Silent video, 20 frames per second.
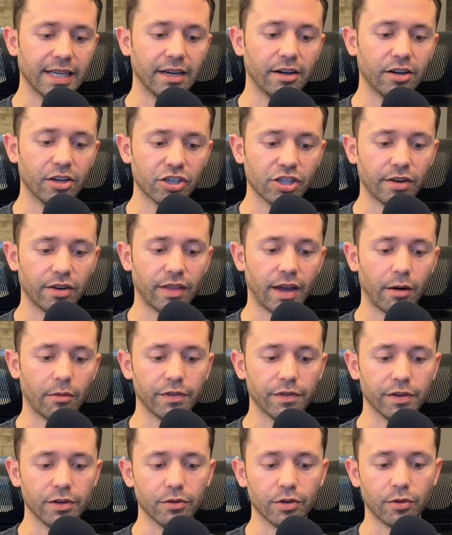share that
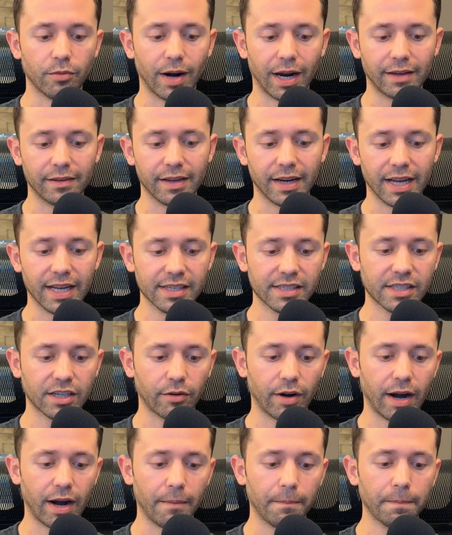review directly to
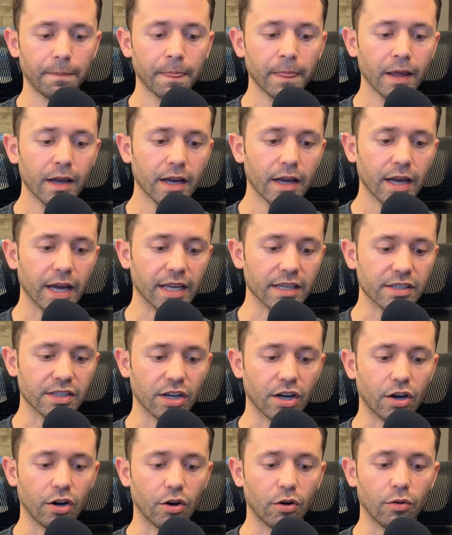Instagram. And
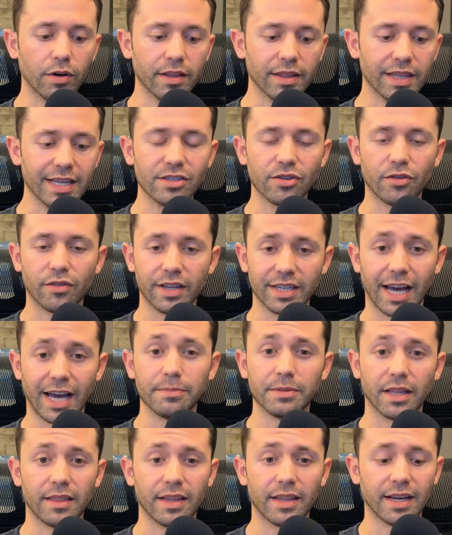so these are the
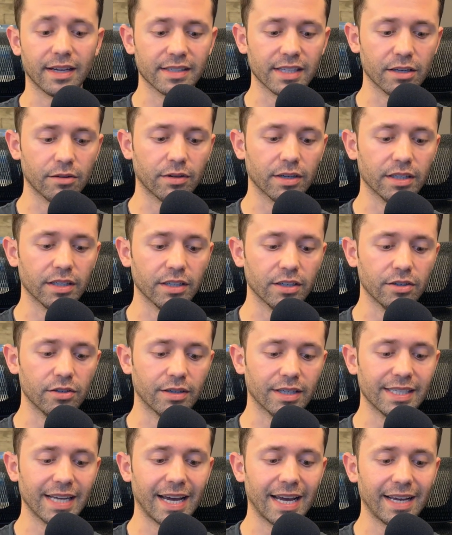types of things that you can do. You
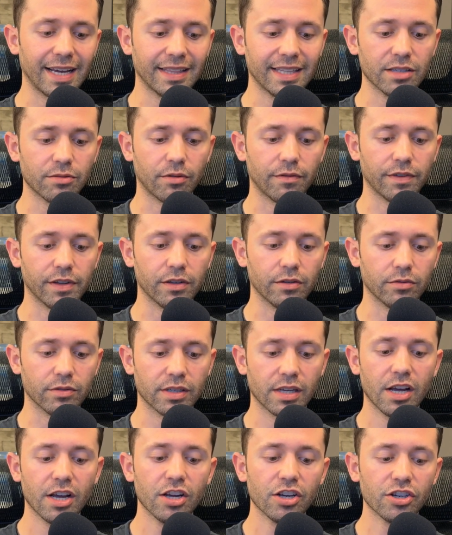can take these reviews,
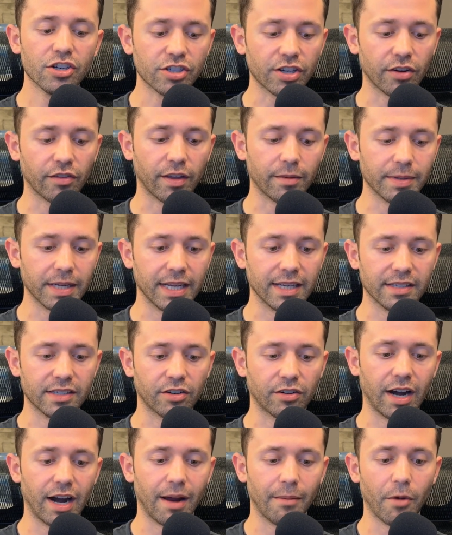share them to
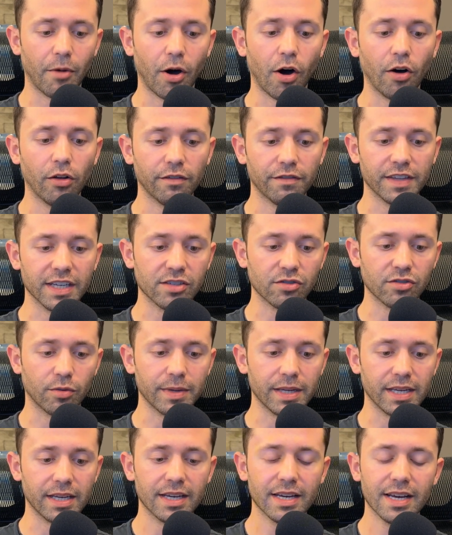Instagram. All of these will
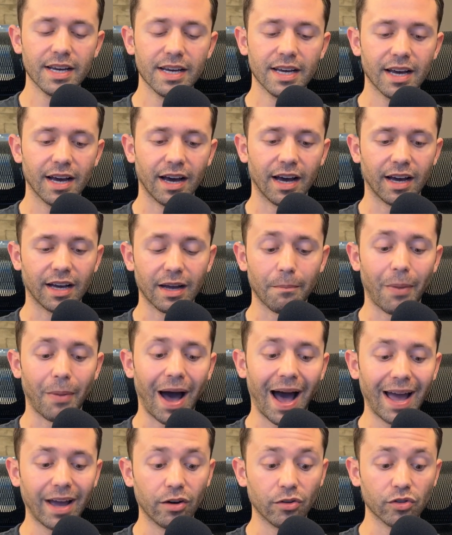be
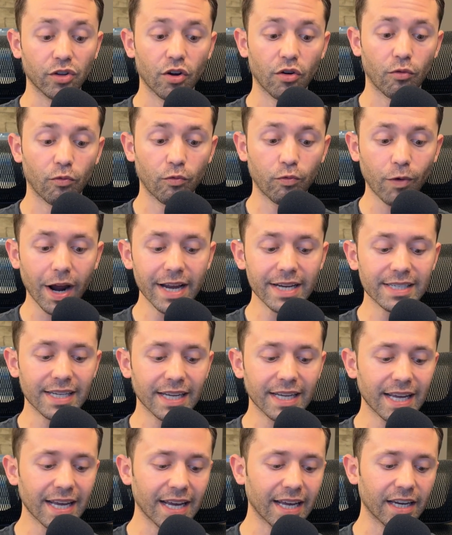compiled right
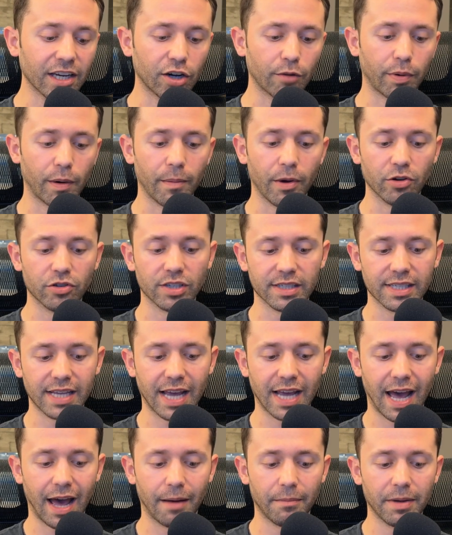in your promotions
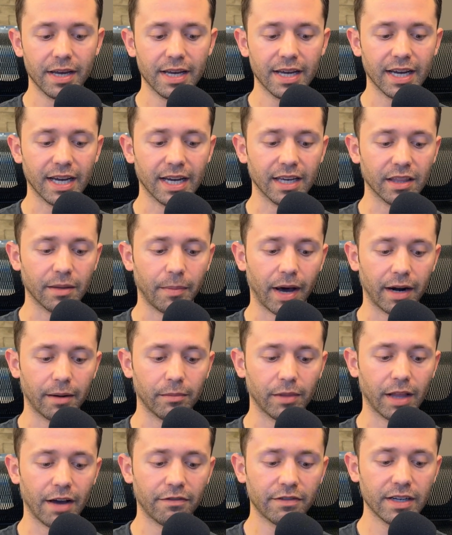tab in the bottom
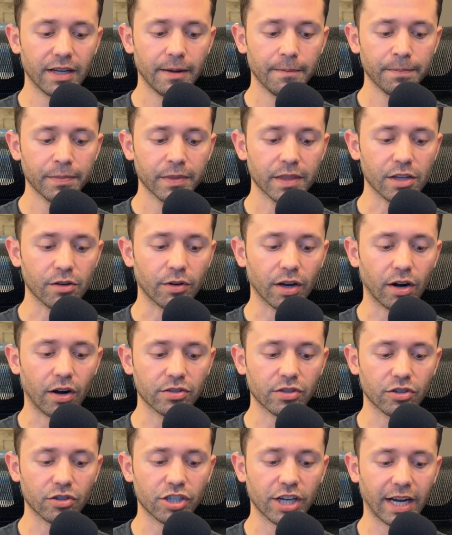left. You can
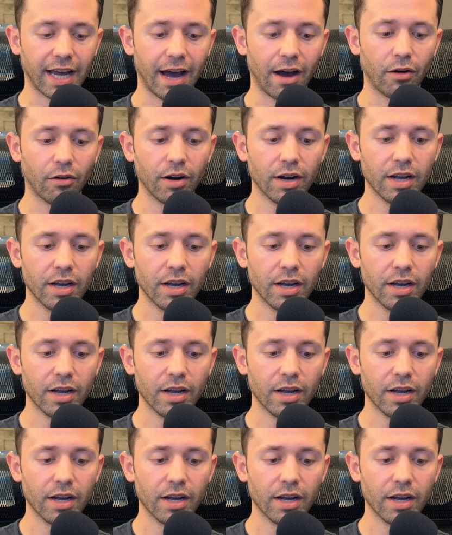also check out